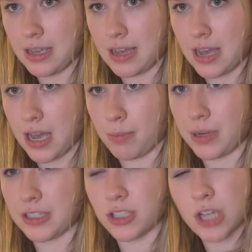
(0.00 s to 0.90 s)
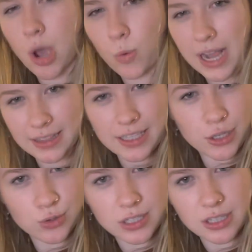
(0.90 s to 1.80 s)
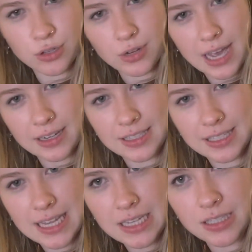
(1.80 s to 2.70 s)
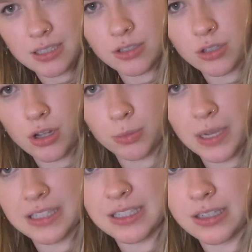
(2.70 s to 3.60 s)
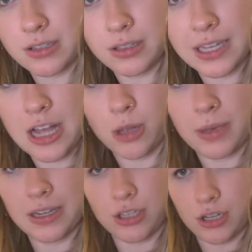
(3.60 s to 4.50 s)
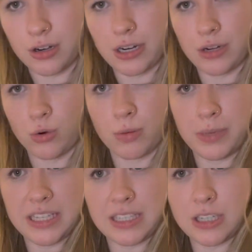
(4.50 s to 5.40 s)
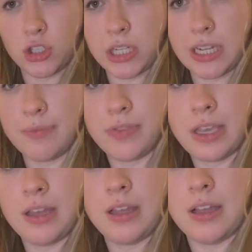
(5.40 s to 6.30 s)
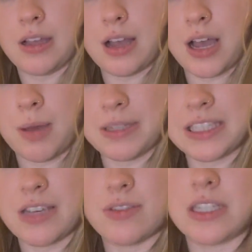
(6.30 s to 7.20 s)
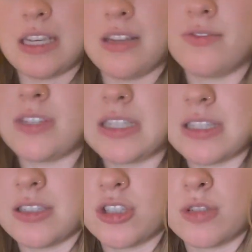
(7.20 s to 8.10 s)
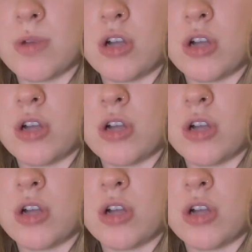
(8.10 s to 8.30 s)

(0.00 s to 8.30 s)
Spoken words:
but it's not widely used in the United States. It's called Bacille, Calmette, Guerin, or BCG. It's given to infants and small